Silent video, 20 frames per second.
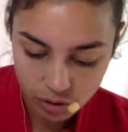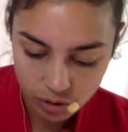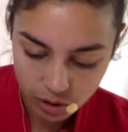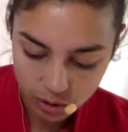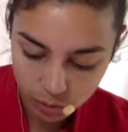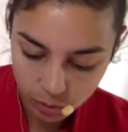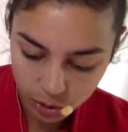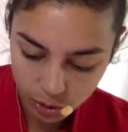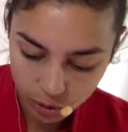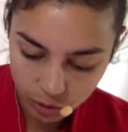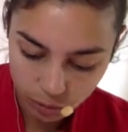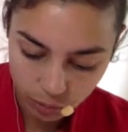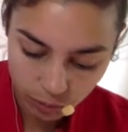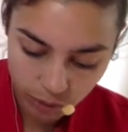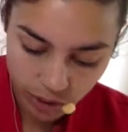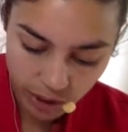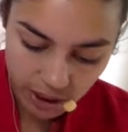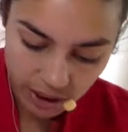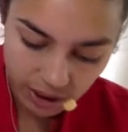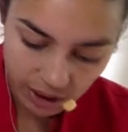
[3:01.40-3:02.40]
this when you're
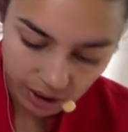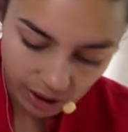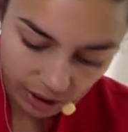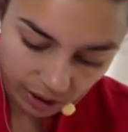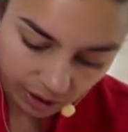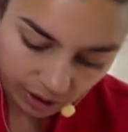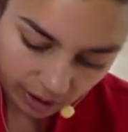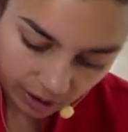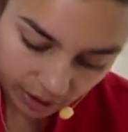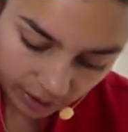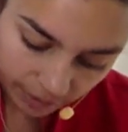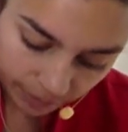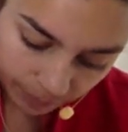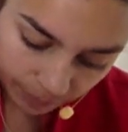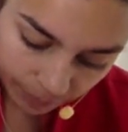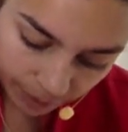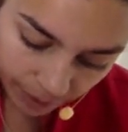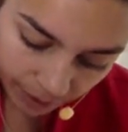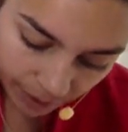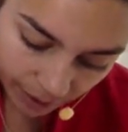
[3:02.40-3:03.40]
reading.
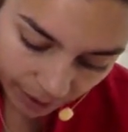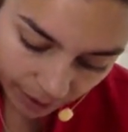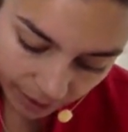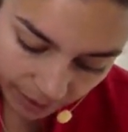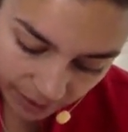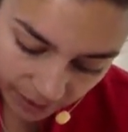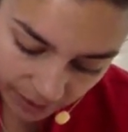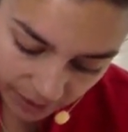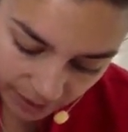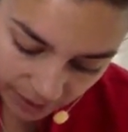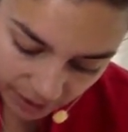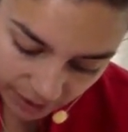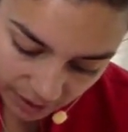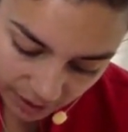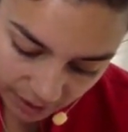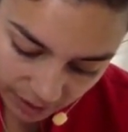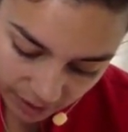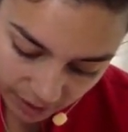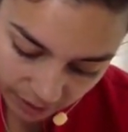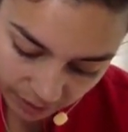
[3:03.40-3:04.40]
And this
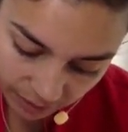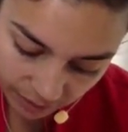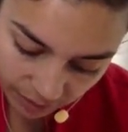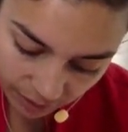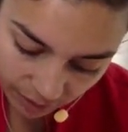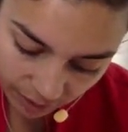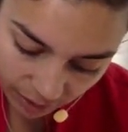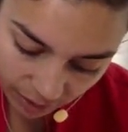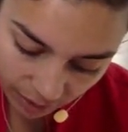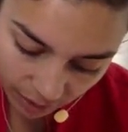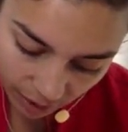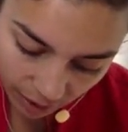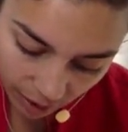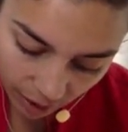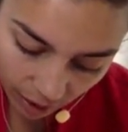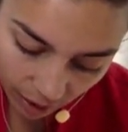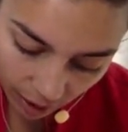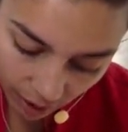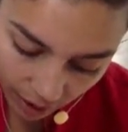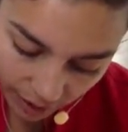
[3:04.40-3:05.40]
is
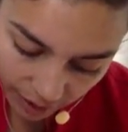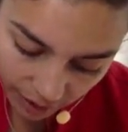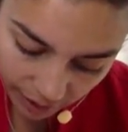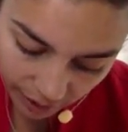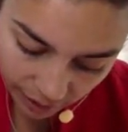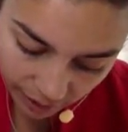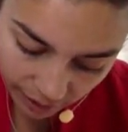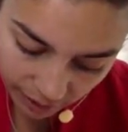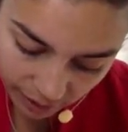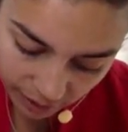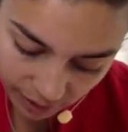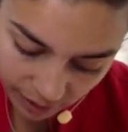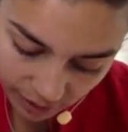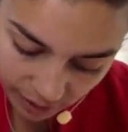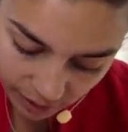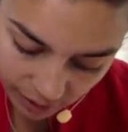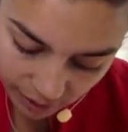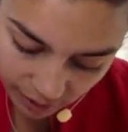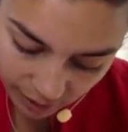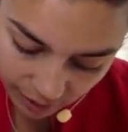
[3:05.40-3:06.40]
highlight
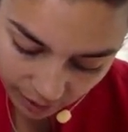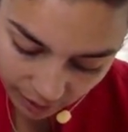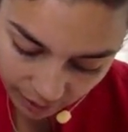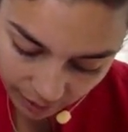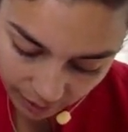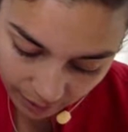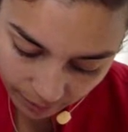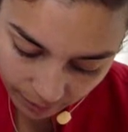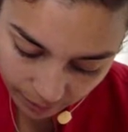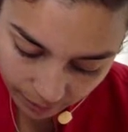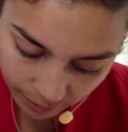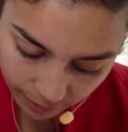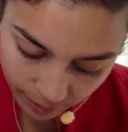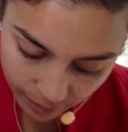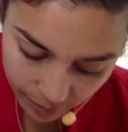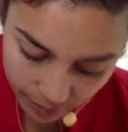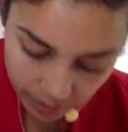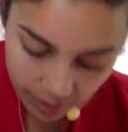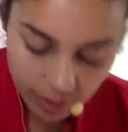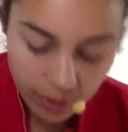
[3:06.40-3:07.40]

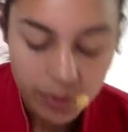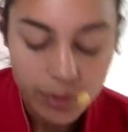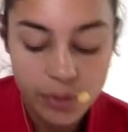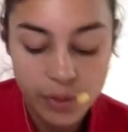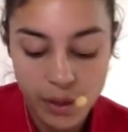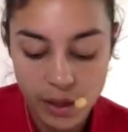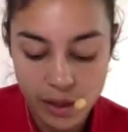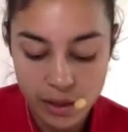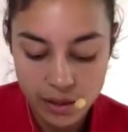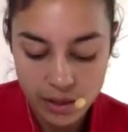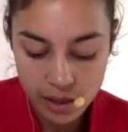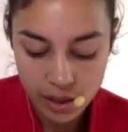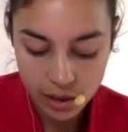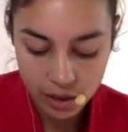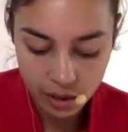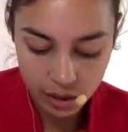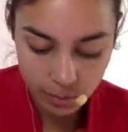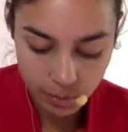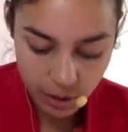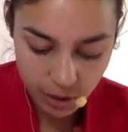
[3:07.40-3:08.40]
things that are
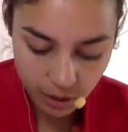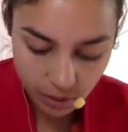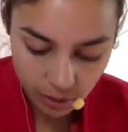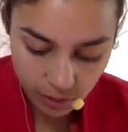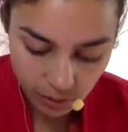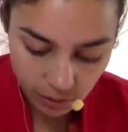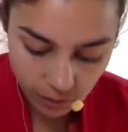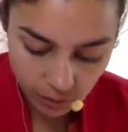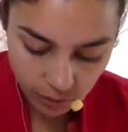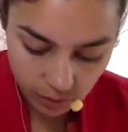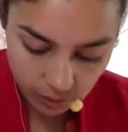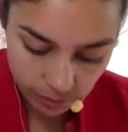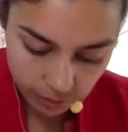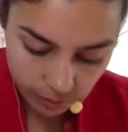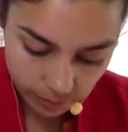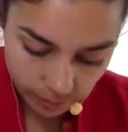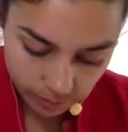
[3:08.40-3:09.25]
going to be useful.